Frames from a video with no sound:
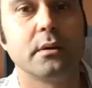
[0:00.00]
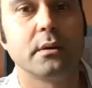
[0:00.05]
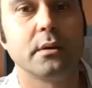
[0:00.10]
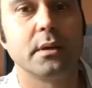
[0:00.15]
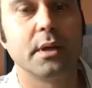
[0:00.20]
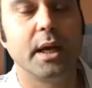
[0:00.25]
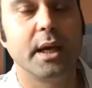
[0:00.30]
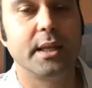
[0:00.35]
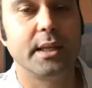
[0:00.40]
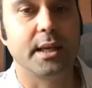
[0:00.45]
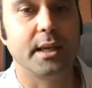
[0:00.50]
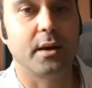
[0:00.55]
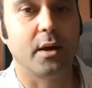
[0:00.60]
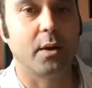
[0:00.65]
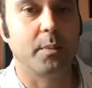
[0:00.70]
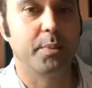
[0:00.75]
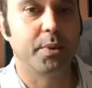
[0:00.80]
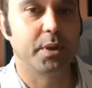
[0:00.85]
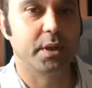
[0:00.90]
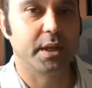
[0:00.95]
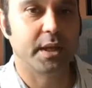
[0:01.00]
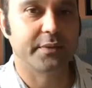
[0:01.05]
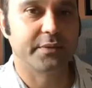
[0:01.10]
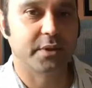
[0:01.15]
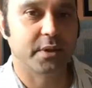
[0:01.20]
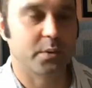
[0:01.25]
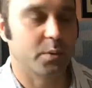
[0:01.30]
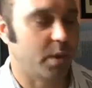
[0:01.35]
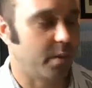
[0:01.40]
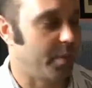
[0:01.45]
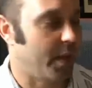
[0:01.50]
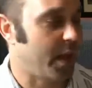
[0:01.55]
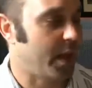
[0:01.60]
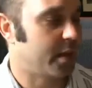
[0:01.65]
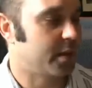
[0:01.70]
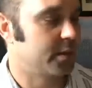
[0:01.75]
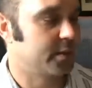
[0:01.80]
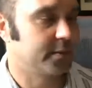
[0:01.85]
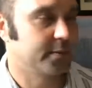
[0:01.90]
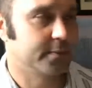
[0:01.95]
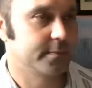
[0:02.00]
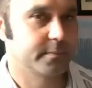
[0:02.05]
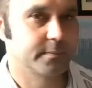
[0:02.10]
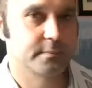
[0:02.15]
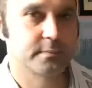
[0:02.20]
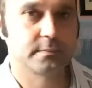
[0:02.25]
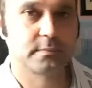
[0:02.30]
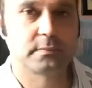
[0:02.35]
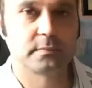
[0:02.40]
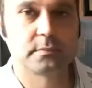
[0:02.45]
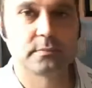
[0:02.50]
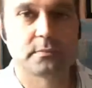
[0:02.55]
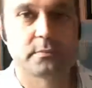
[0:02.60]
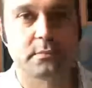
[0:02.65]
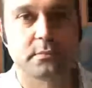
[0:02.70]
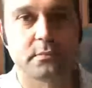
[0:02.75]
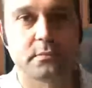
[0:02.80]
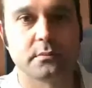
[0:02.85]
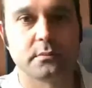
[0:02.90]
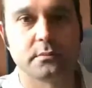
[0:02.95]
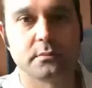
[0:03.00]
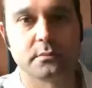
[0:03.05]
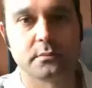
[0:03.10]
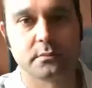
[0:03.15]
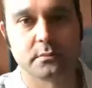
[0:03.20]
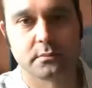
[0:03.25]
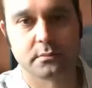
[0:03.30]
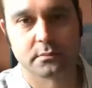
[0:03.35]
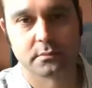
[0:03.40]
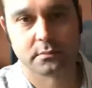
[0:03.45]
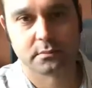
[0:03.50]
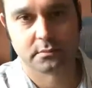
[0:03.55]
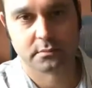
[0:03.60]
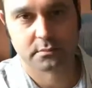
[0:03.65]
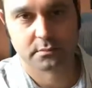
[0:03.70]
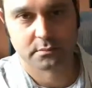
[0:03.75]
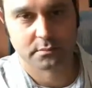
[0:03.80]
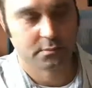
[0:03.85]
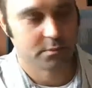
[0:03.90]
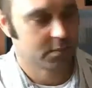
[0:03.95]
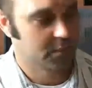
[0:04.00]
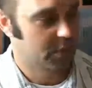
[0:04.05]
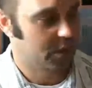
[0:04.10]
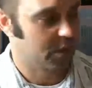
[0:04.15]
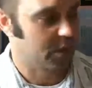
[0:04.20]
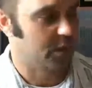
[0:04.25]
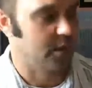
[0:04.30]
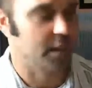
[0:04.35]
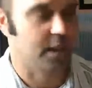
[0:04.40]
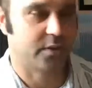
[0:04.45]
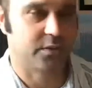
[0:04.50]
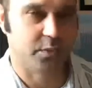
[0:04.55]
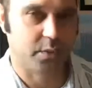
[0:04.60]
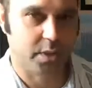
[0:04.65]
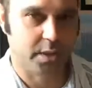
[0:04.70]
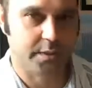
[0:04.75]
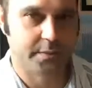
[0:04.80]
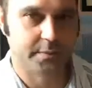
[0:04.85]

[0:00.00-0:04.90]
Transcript: And then all pull-offs on the way back. And then next one.